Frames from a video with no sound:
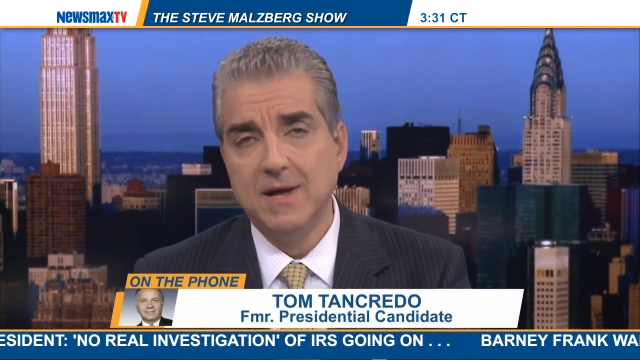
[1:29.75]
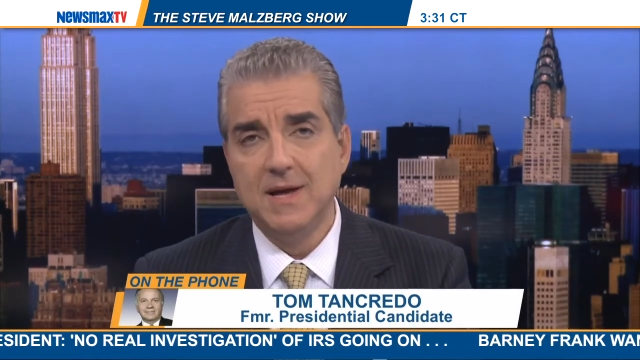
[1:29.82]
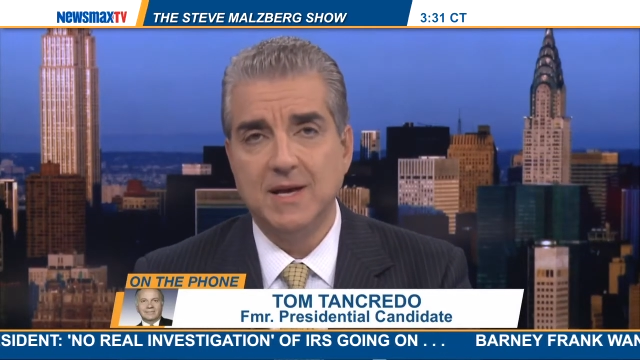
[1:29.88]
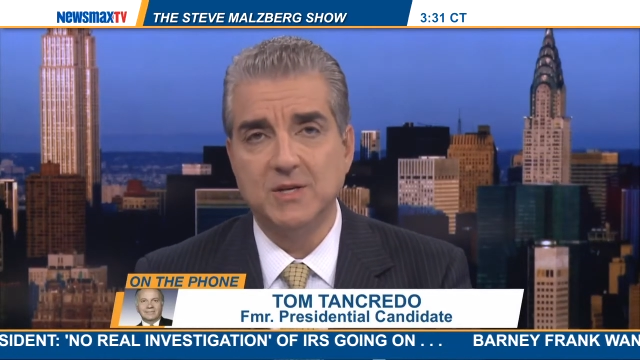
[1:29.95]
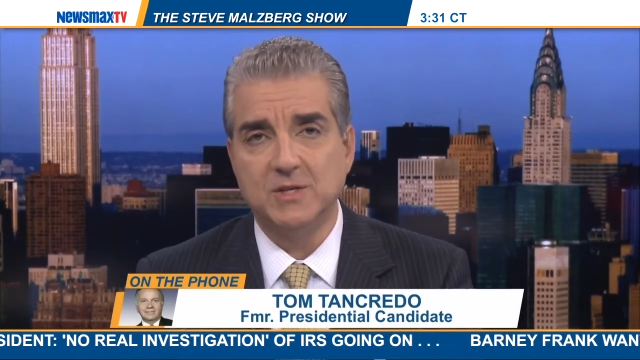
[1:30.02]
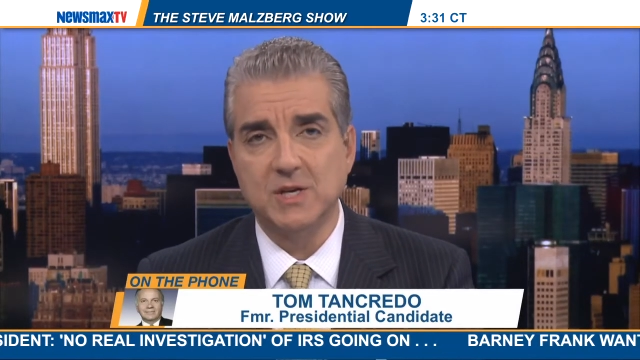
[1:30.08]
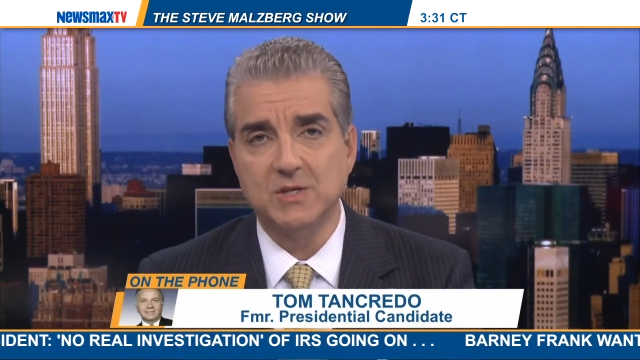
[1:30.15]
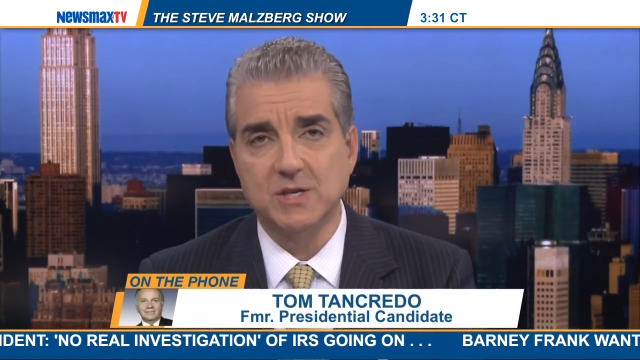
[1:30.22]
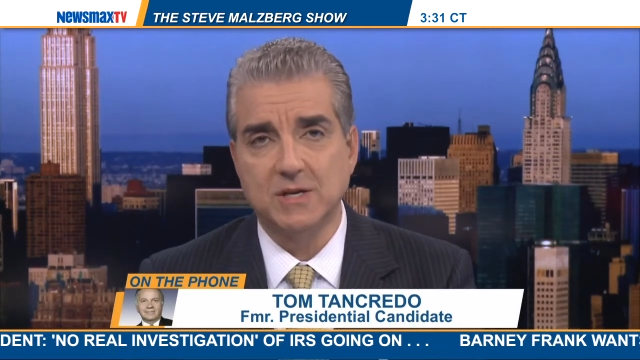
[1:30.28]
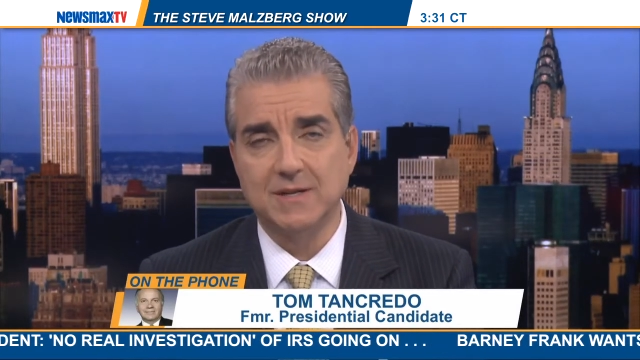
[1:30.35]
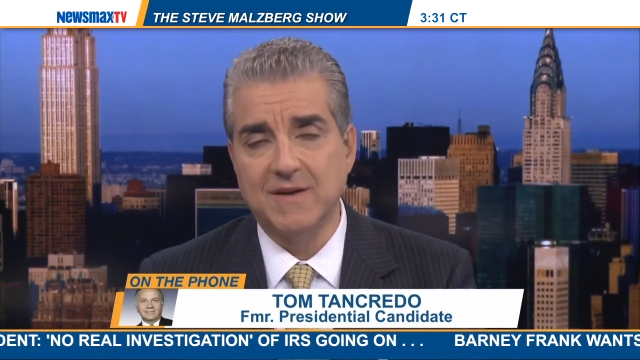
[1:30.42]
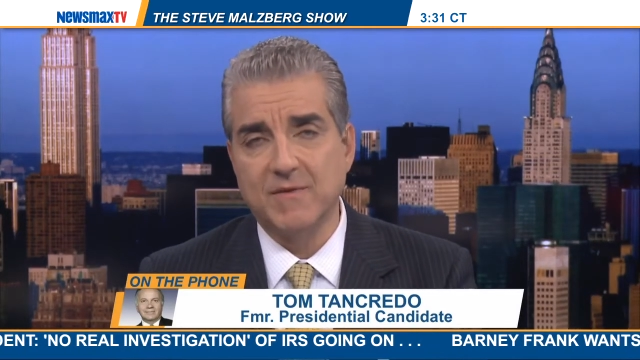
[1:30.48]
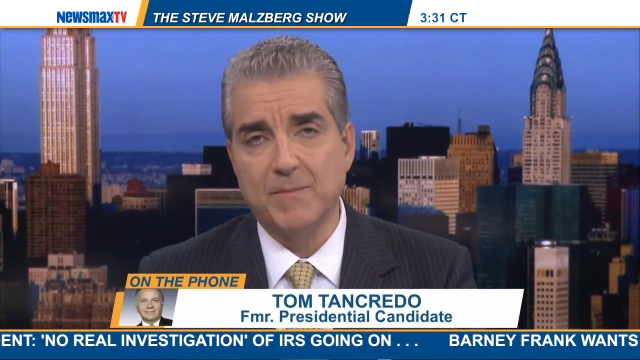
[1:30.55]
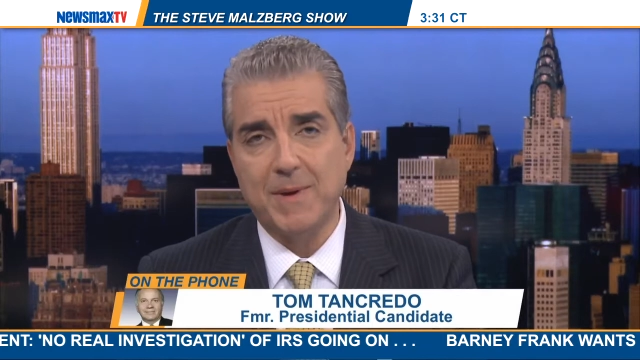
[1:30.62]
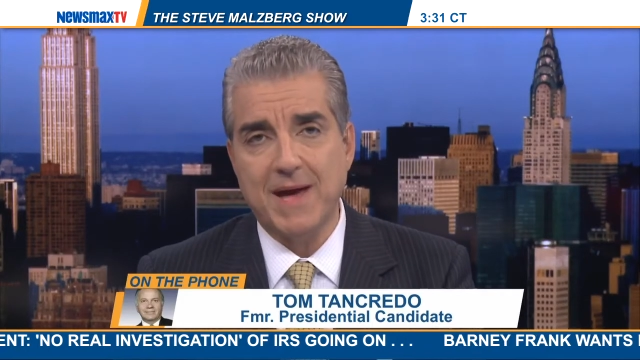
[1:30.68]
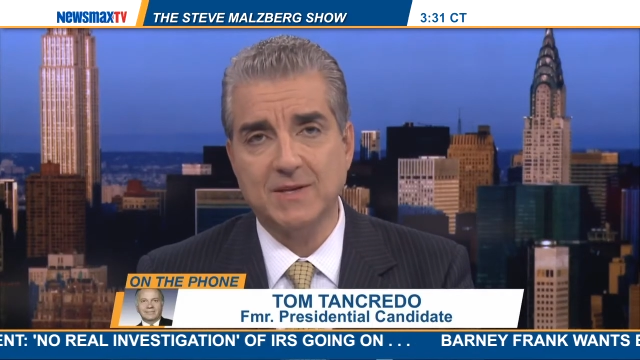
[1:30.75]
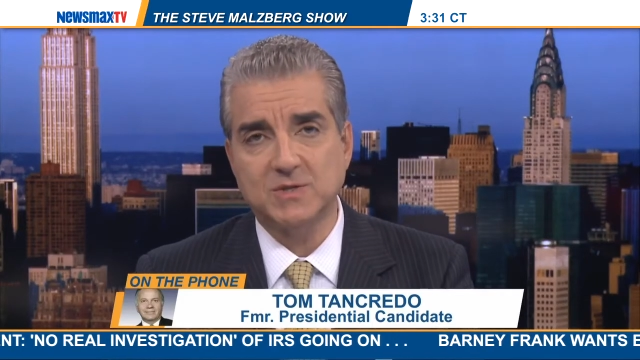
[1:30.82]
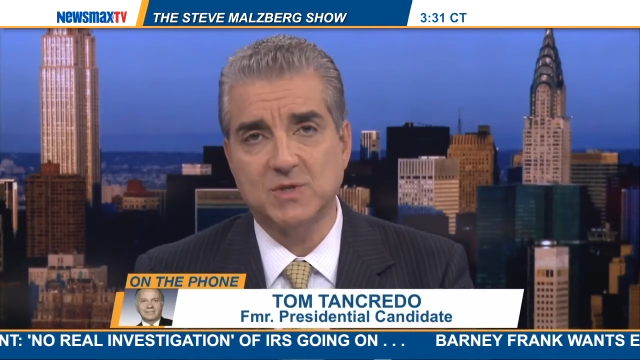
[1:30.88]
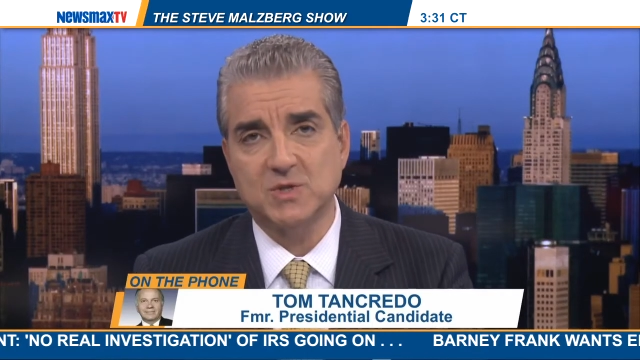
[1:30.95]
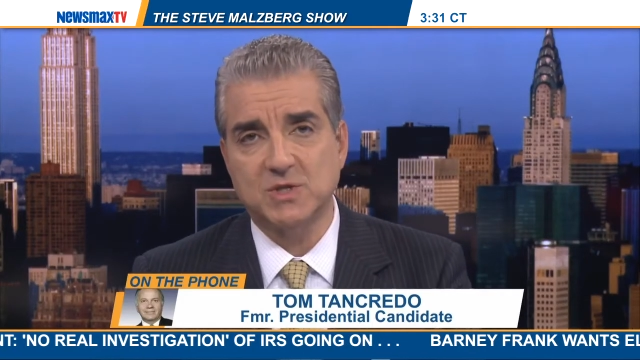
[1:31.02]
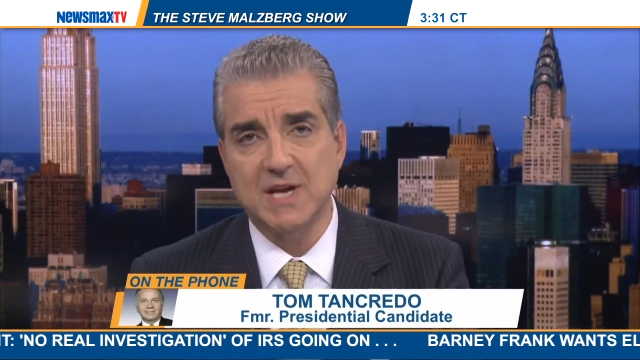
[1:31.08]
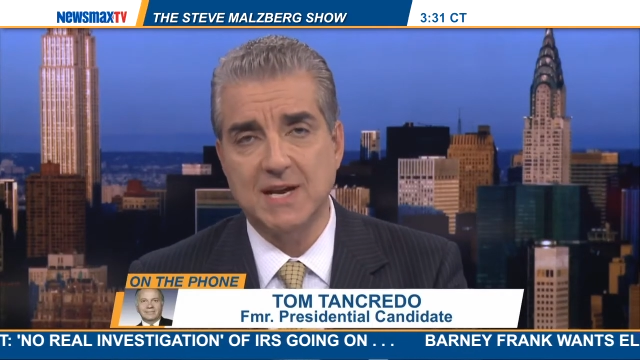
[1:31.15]
He says it'll never pass the
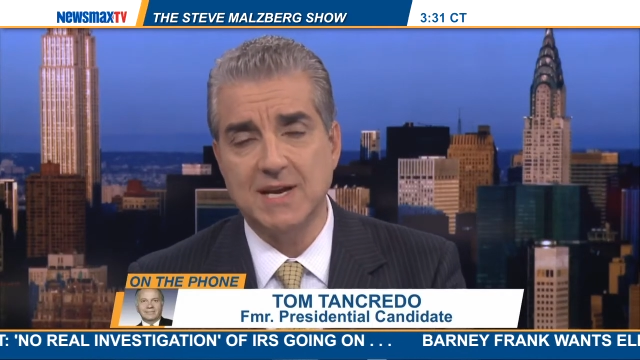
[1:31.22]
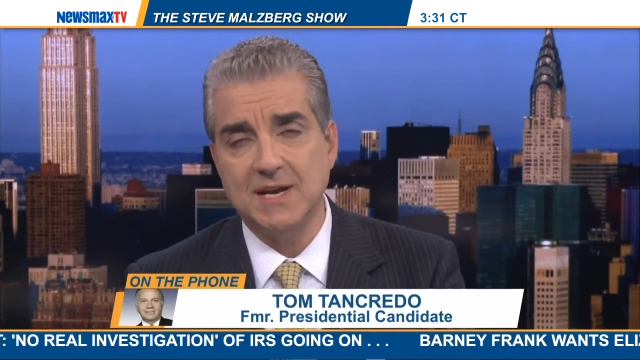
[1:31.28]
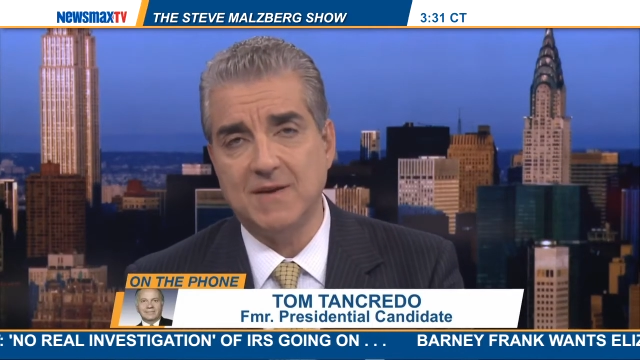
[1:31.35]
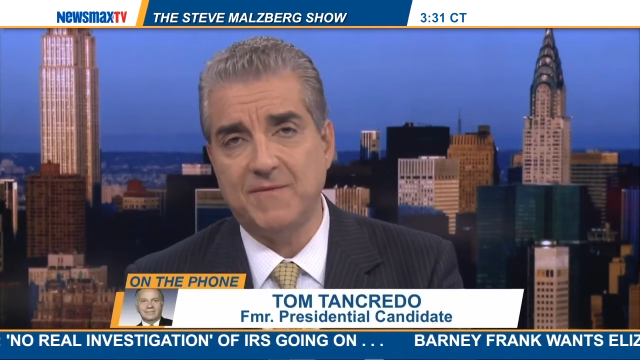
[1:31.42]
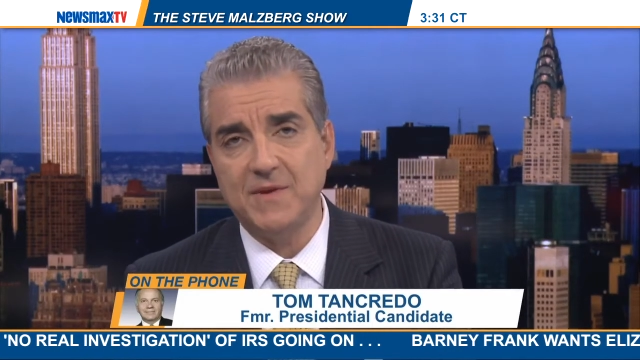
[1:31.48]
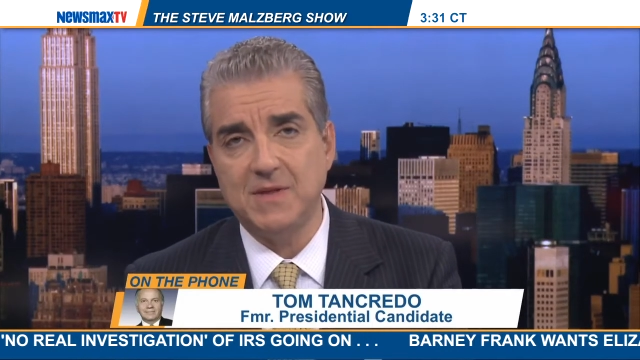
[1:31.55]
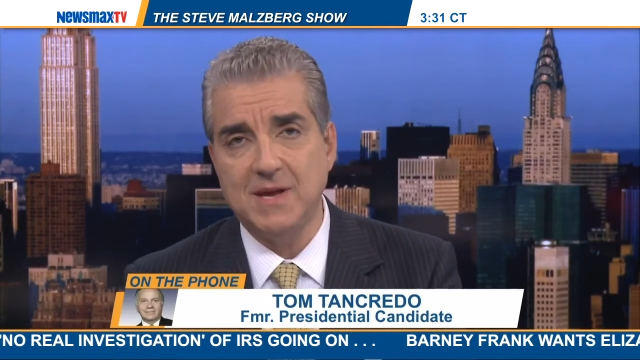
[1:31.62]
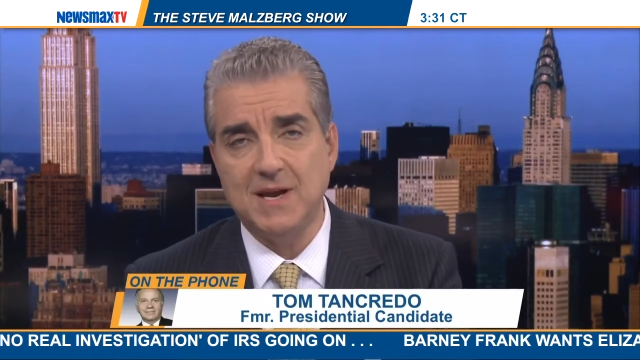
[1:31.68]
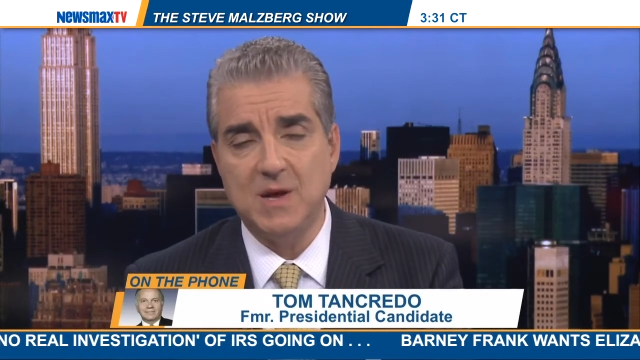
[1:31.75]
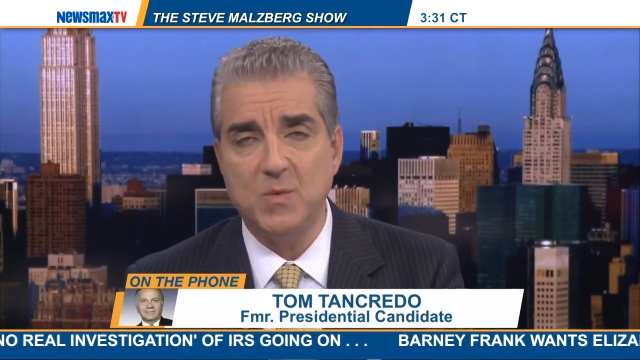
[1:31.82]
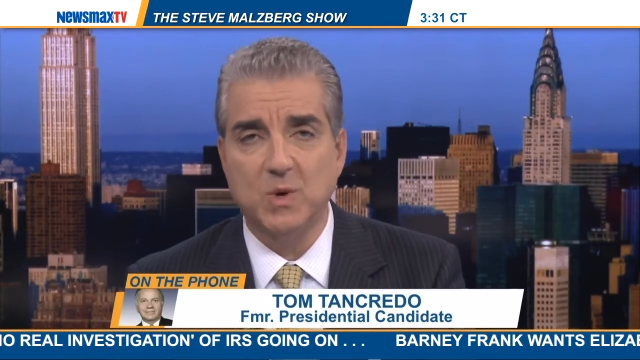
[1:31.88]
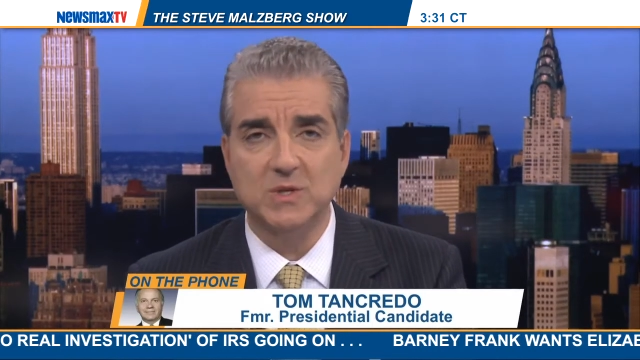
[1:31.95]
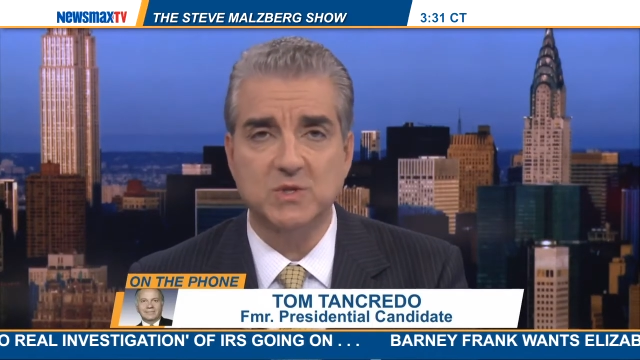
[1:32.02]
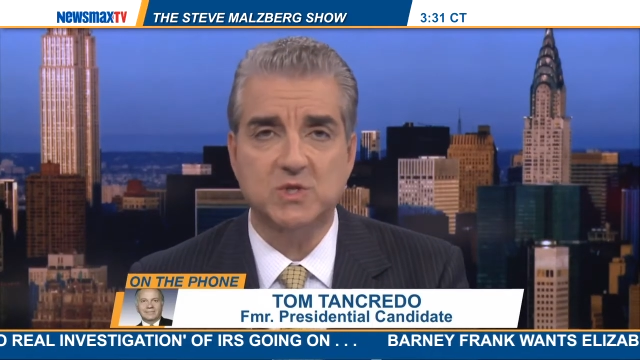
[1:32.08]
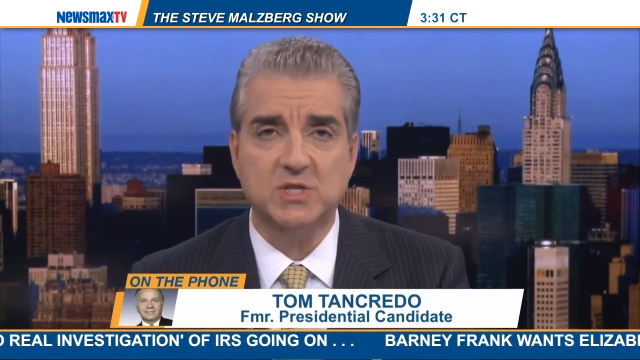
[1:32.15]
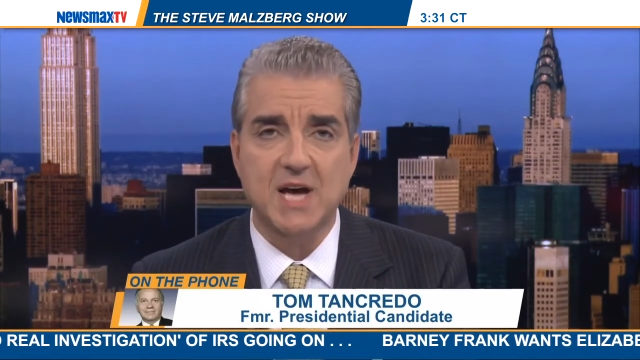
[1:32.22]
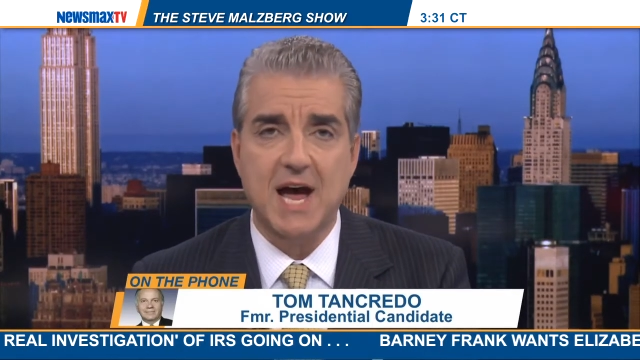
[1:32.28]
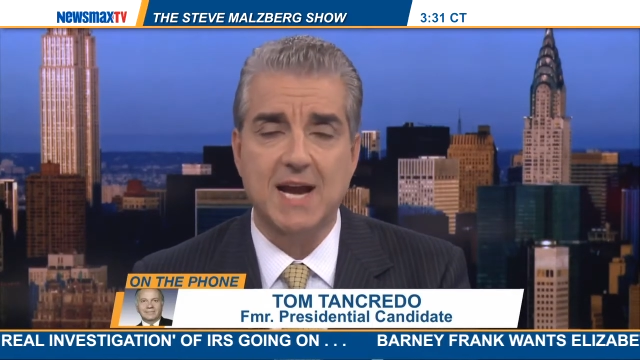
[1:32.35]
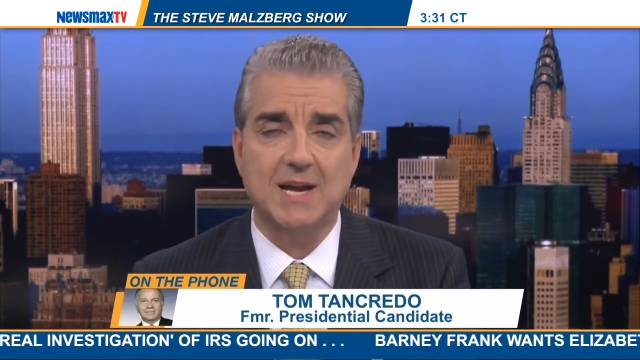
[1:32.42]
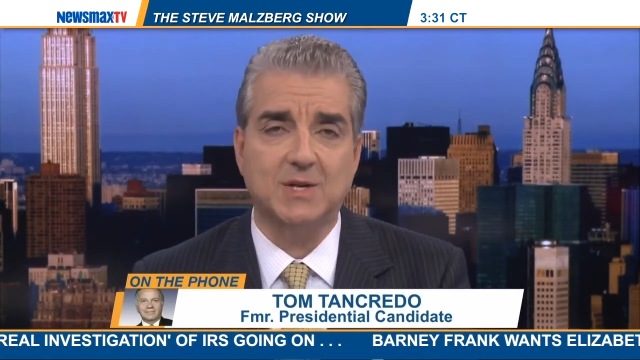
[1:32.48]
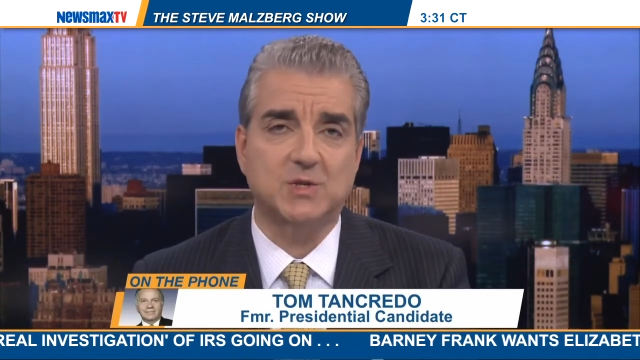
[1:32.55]
Senate, and if it did, he wouldn't sign it.